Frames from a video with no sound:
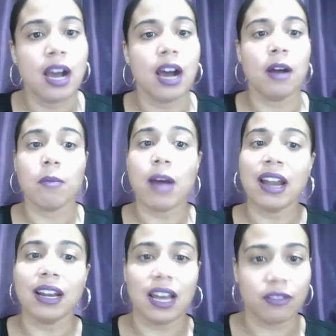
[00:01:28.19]

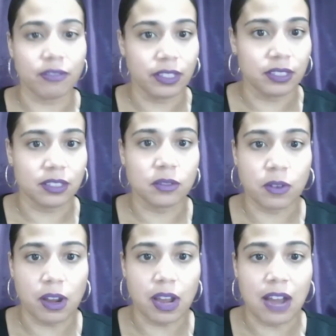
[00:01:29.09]
A lot of reasons,
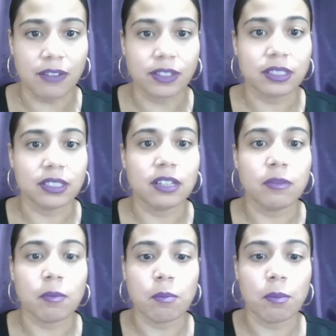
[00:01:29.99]

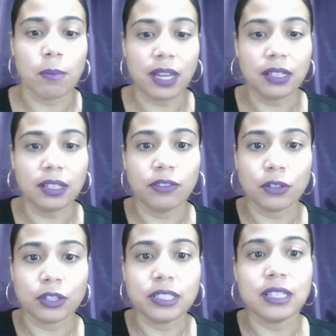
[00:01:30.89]
obviously, mainly
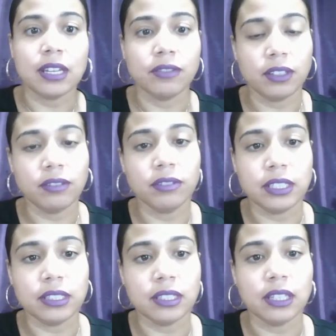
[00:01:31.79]
for safety
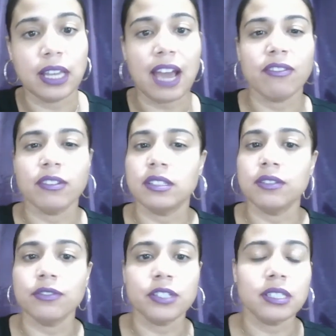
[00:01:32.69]
reasons. They have a
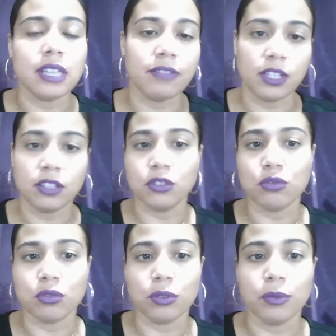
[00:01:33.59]
different safety
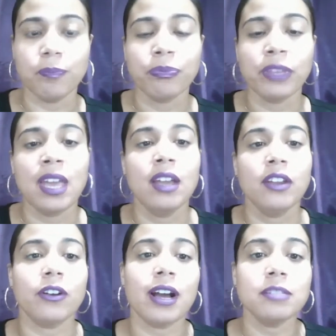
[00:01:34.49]
control.
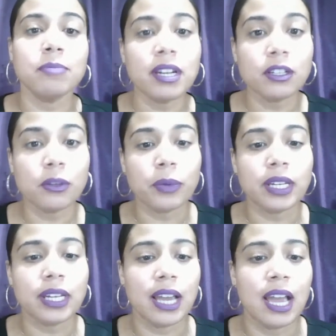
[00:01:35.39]
Your cosmetic
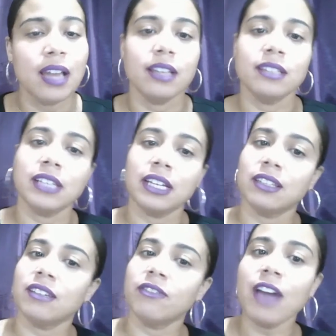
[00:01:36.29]
wig is like
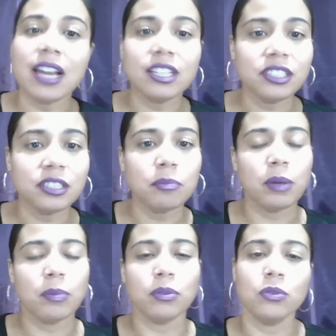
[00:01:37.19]
the fashion,
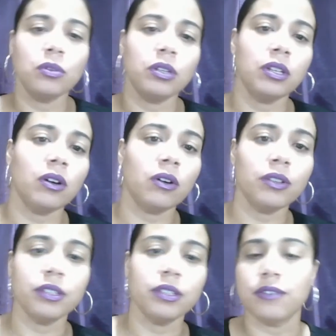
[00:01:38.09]
people doing all
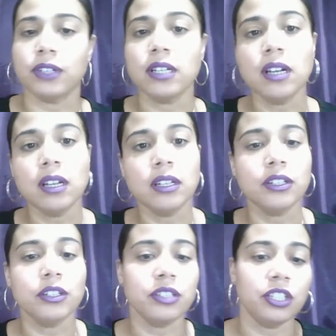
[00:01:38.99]
the
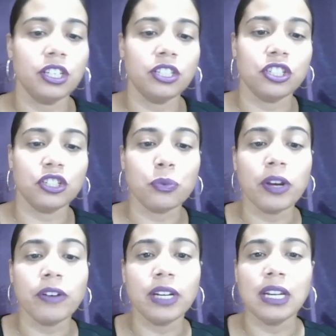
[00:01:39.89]
colors and they're just
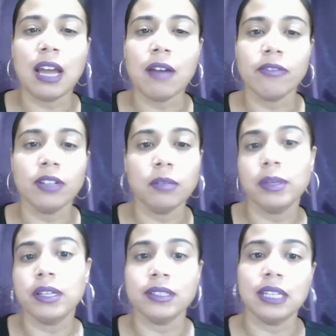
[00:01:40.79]
wearing it not really
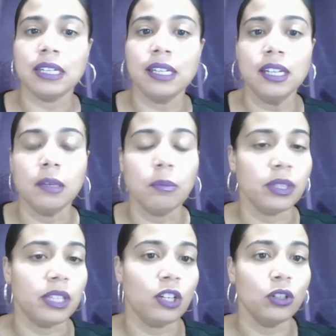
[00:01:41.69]
because they need it,
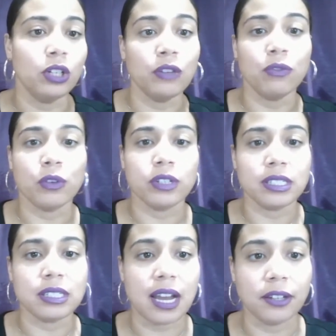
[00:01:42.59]
but they're looking for a
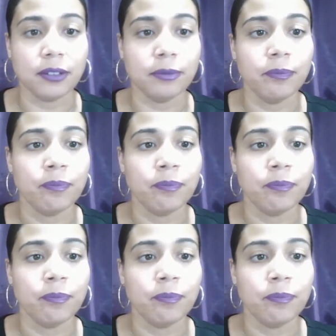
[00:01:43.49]
style